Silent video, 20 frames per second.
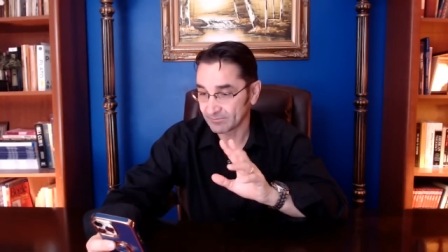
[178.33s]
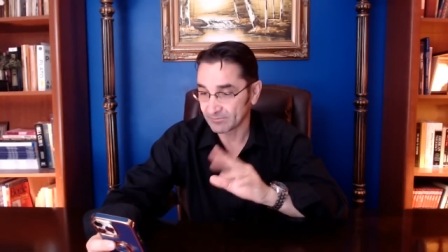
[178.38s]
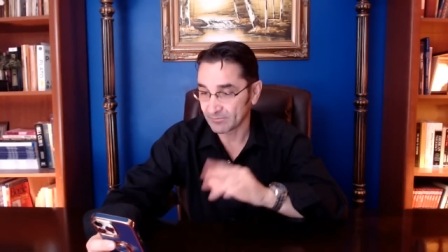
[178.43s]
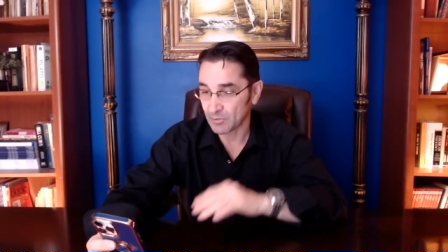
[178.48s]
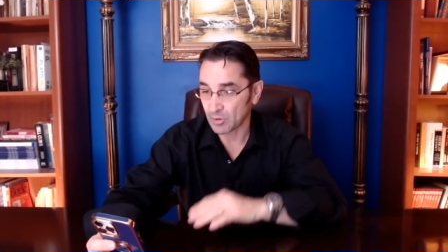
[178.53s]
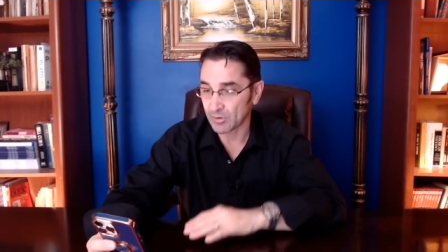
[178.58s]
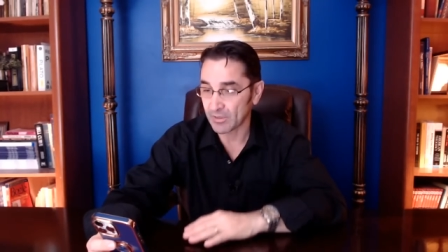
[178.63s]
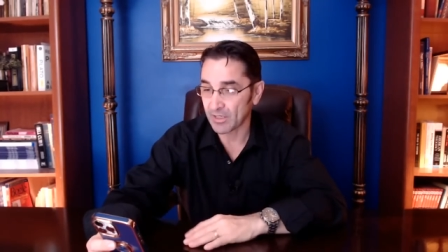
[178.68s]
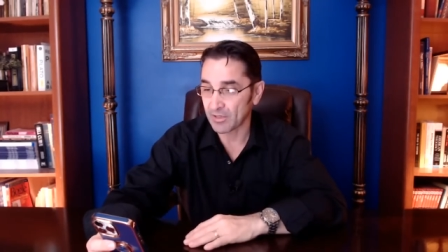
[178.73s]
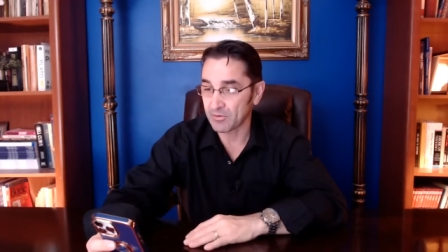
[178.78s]

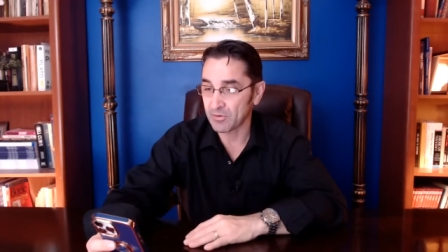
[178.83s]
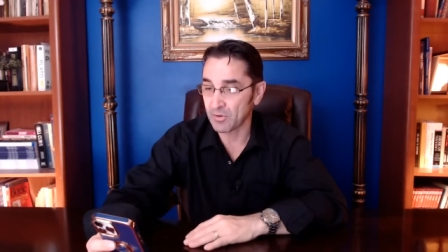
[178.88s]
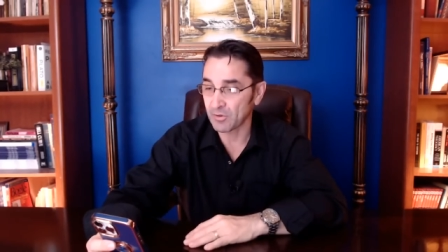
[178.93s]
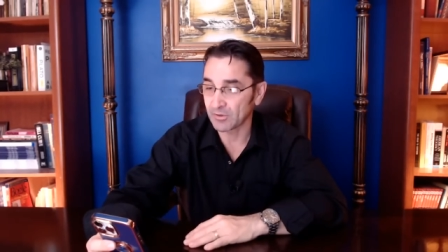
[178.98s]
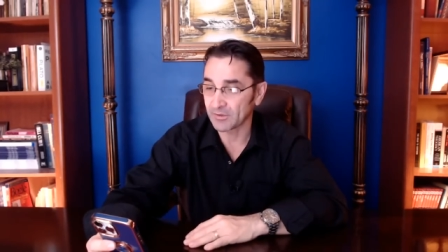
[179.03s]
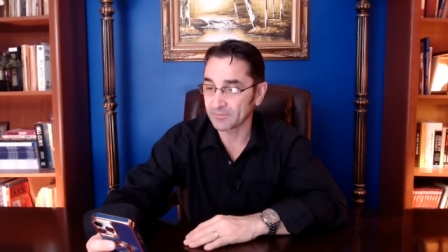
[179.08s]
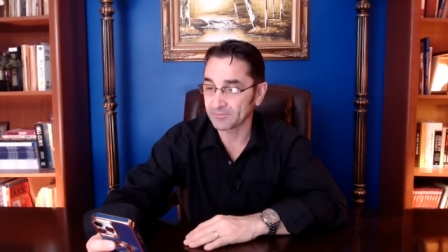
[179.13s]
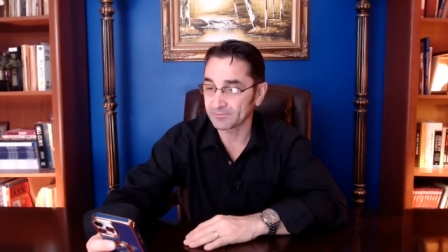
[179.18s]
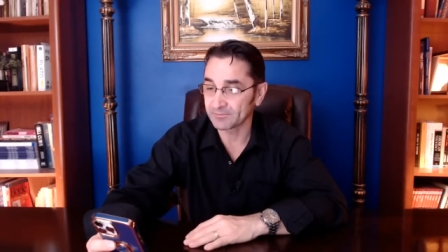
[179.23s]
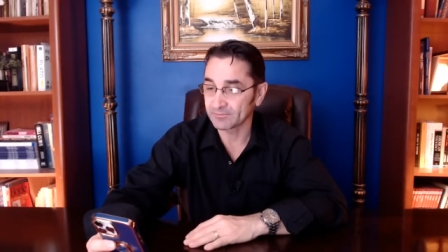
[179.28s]
quote
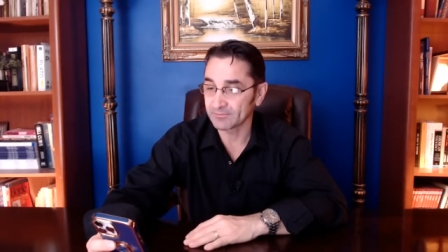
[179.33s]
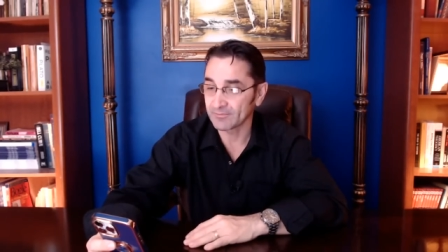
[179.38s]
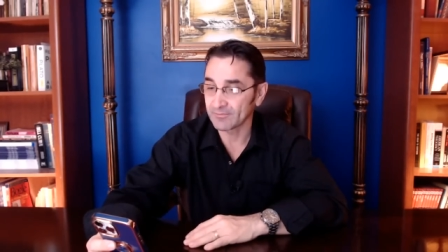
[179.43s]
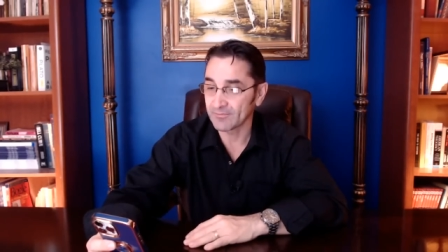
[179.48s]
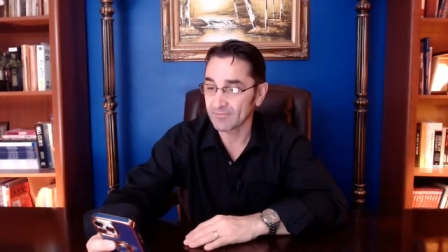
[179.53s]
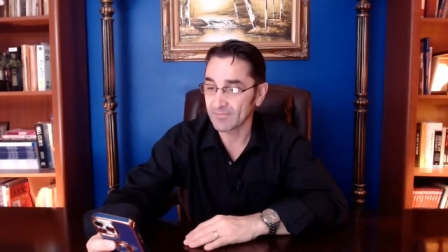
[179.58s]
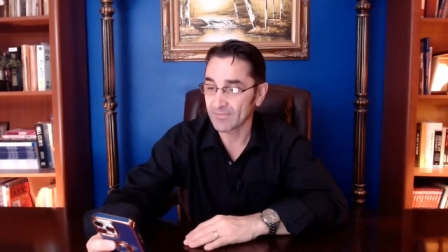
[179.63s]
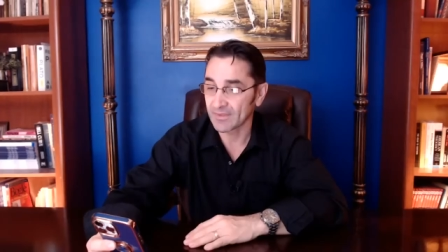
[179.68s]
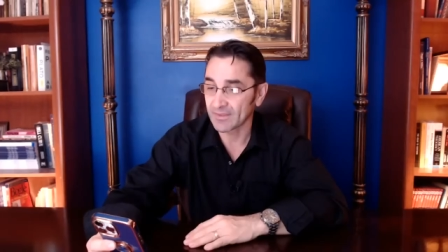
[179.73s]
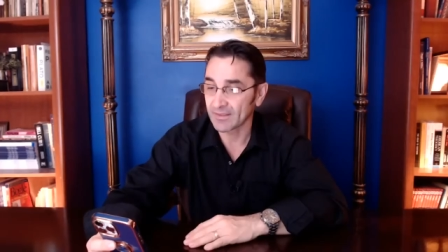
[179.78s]
unquote,
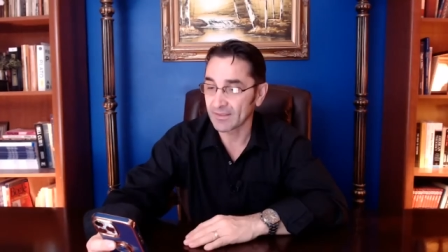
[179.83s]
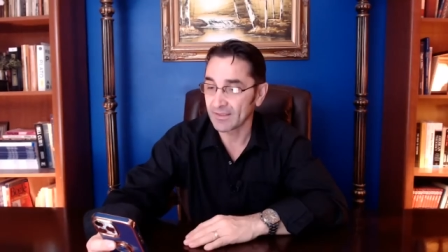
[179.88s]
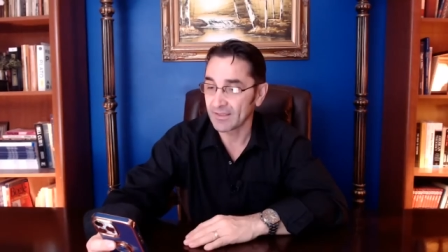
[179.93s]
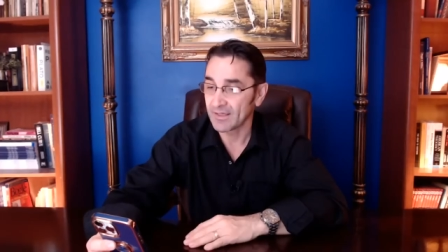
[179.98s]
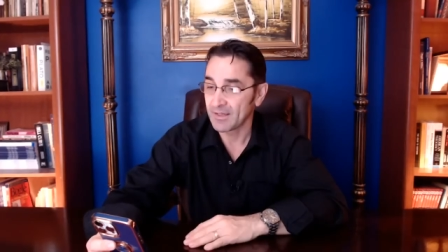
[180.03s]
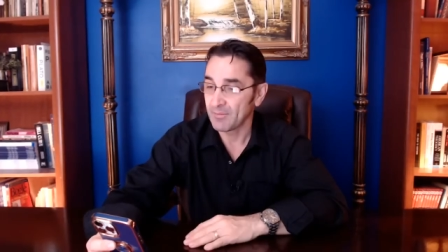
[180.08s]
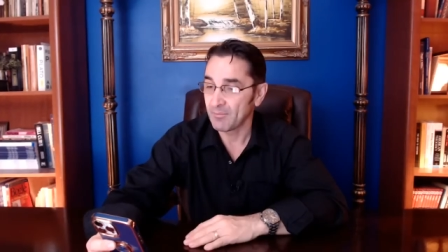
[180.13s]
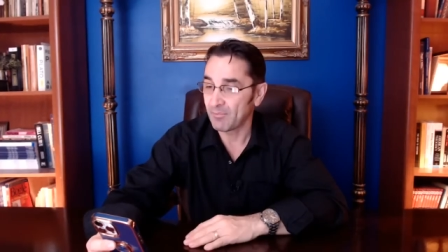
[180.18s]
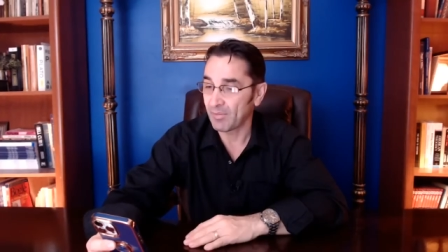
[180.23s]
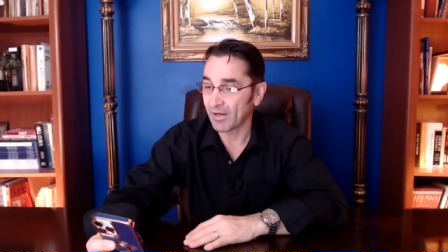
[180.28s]

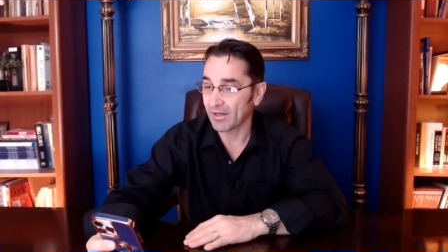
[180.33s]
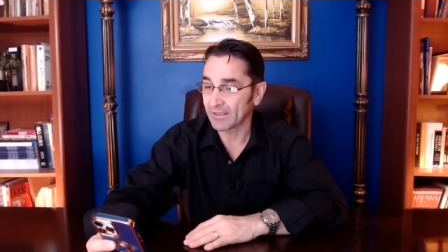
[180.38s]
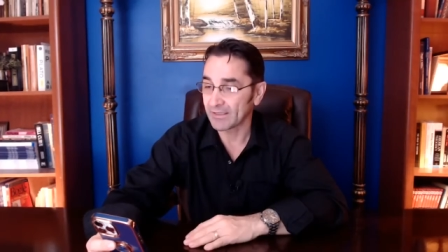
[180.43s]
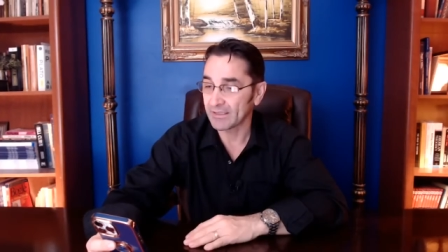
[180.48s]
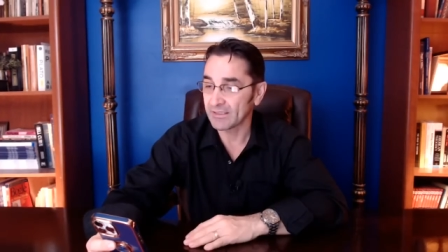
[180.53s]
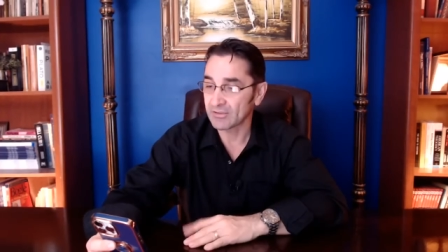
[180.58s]
party,